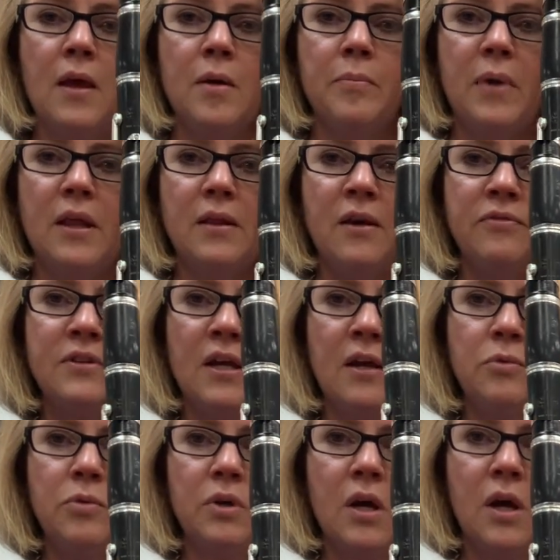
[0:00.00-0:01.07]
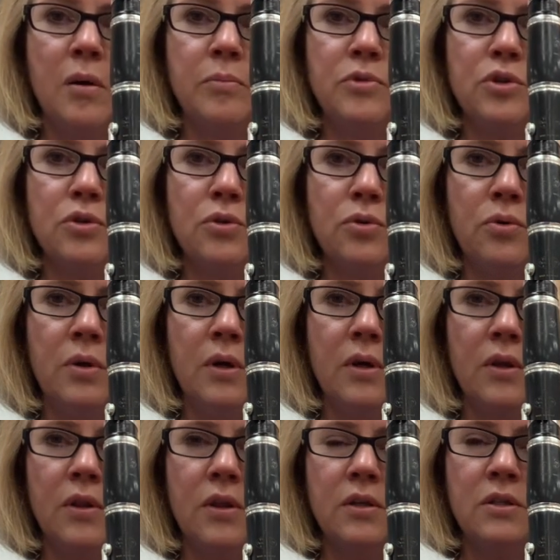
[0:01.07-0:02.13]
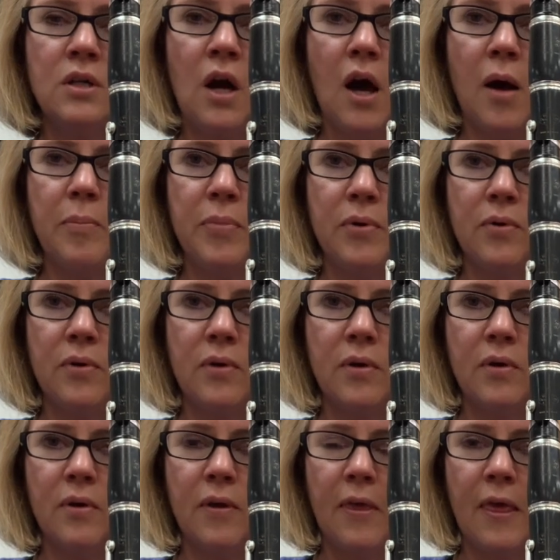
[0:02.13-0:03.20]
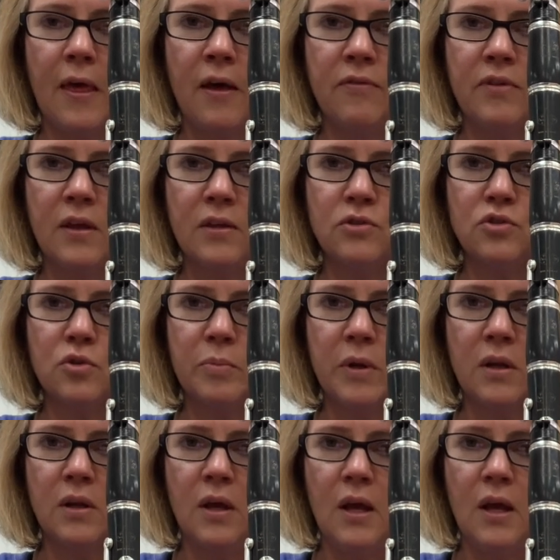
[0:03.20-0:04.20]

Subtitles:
My left hand will come to the top of the instrument.